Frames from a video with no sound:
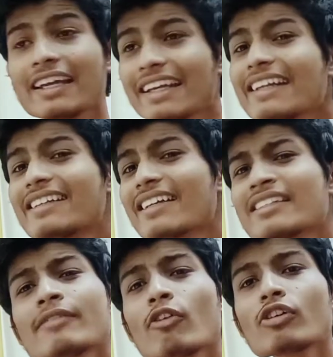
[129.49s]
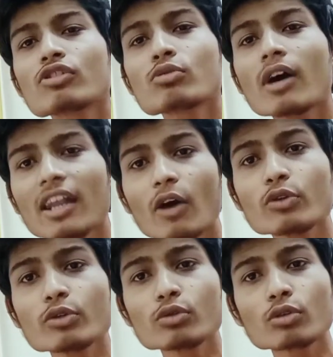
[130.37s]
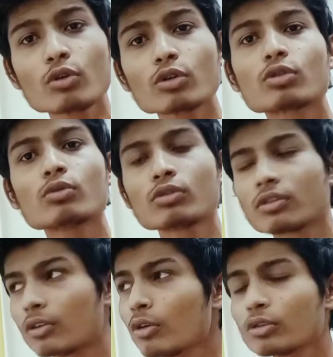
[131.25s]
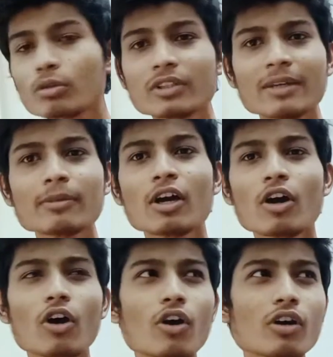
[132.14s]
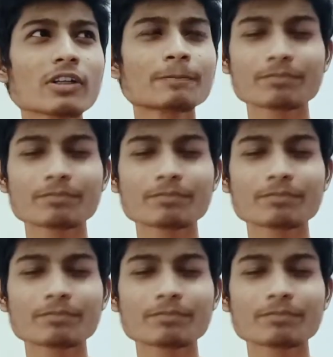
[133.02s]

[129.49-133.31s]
It doesn't want to allow you to go through them. Or